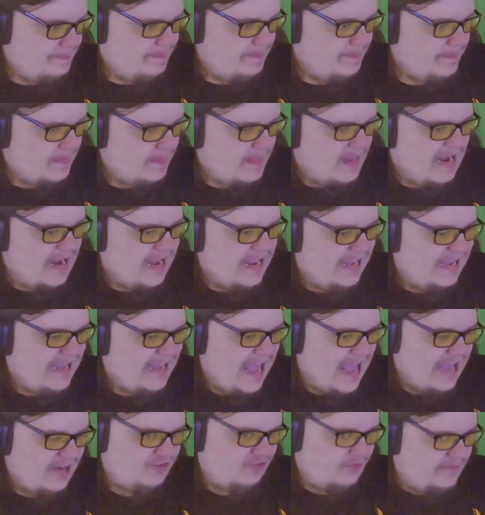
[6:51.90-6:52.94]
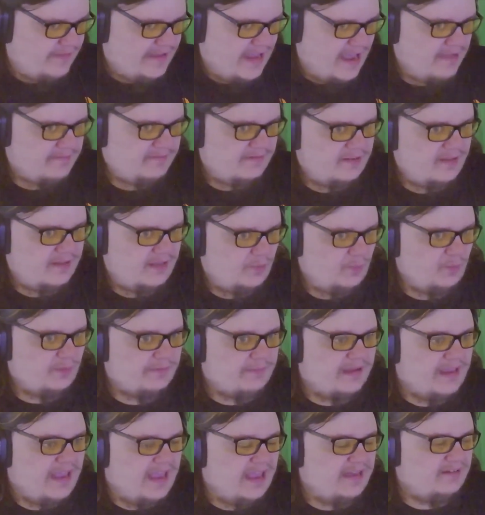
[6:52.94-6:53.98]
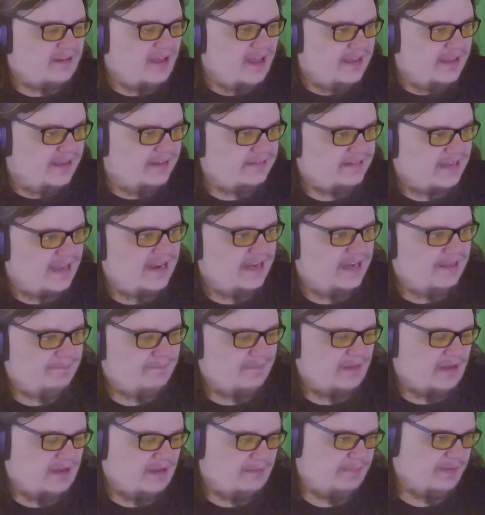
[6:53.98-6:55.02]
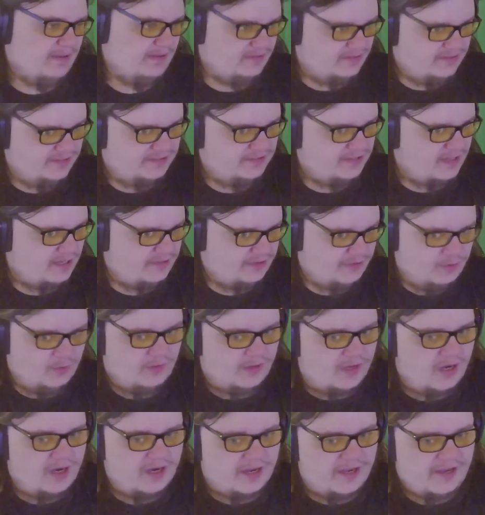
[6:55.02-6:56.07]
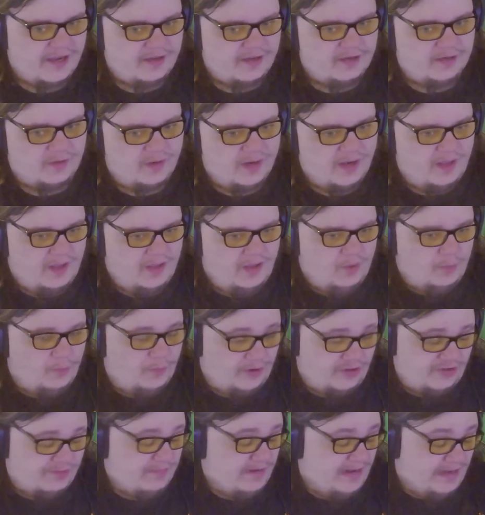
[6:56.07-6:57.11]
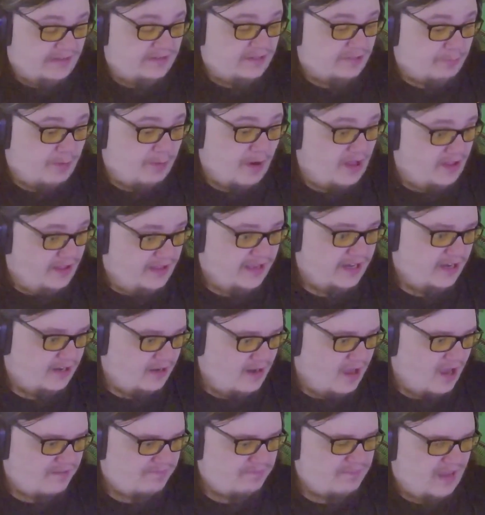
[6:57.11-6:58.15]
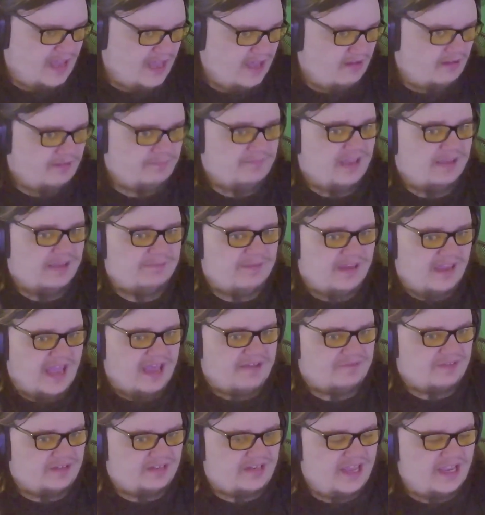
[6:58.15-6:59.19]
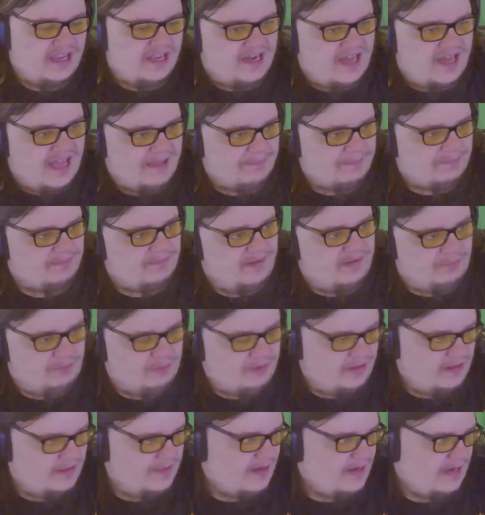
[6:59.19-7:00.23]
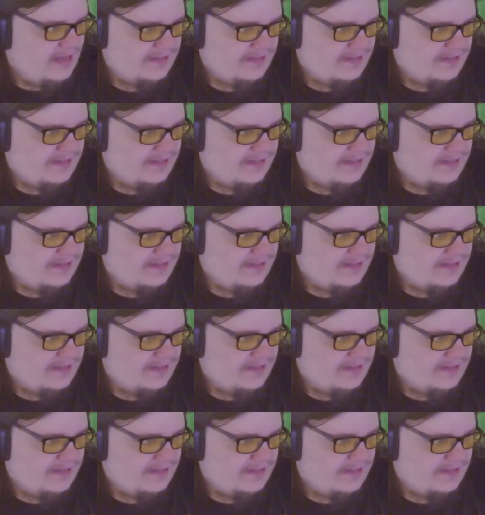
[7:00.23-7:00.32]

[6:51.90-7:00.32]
I actually had to take one of my anti-anxiety pills not too long ago, which means it's probably going to knock me out and make me have to take a nap within the next